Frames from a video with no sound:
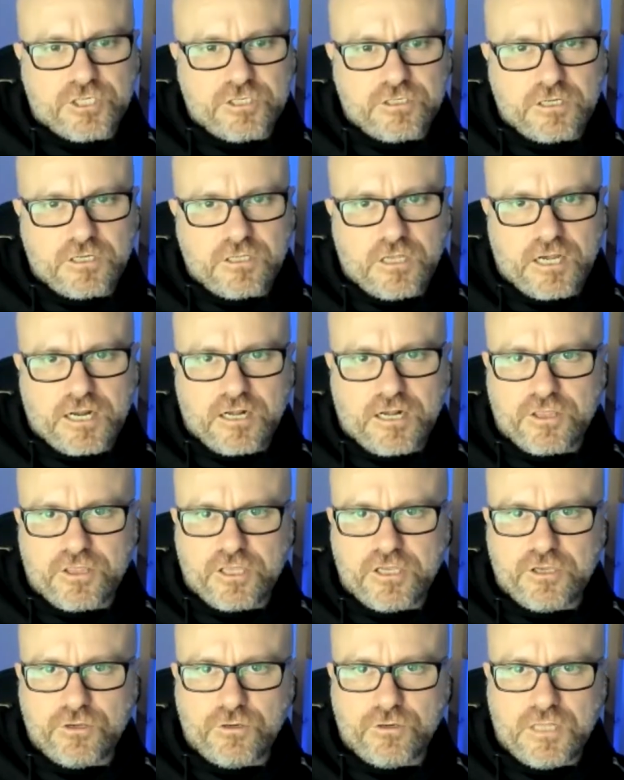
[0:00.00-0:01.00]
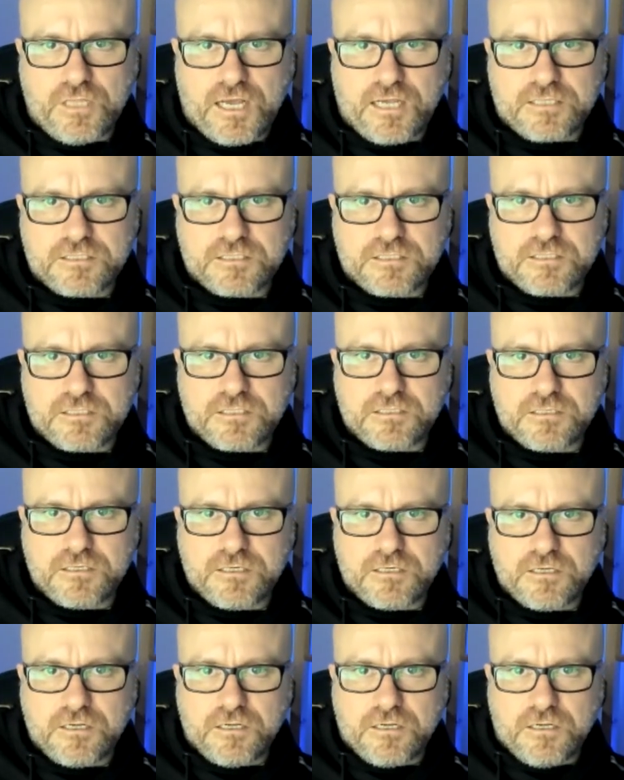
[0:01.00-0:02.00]
that, like, I think your last
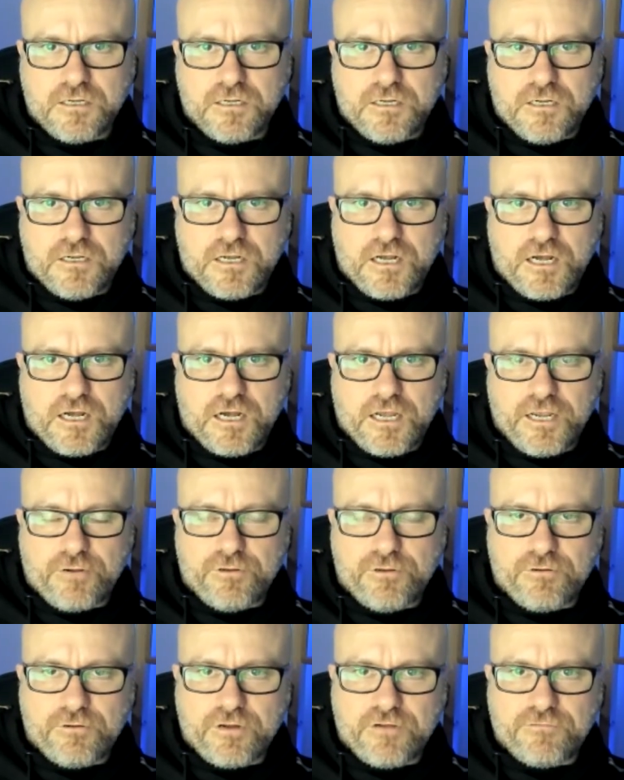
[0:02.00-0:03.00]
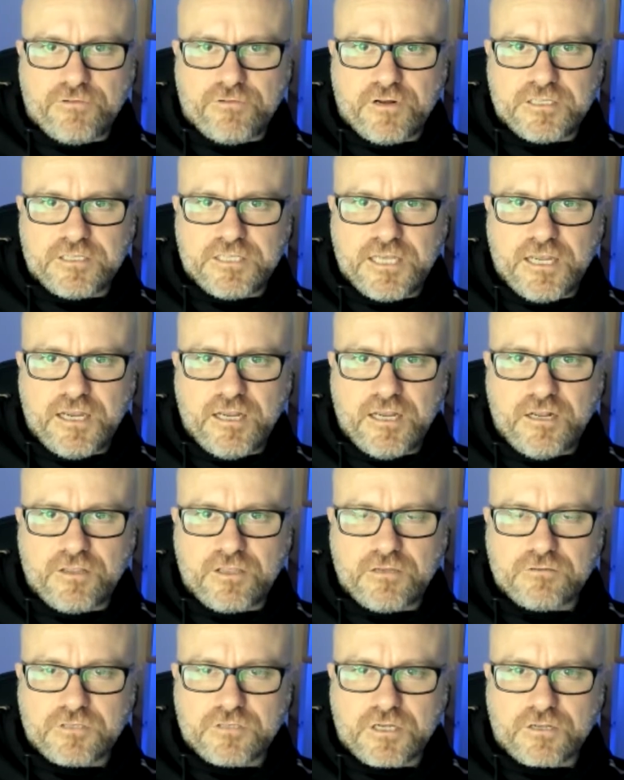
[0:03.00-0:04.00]
equity crowdfunding, Dan, I think it was like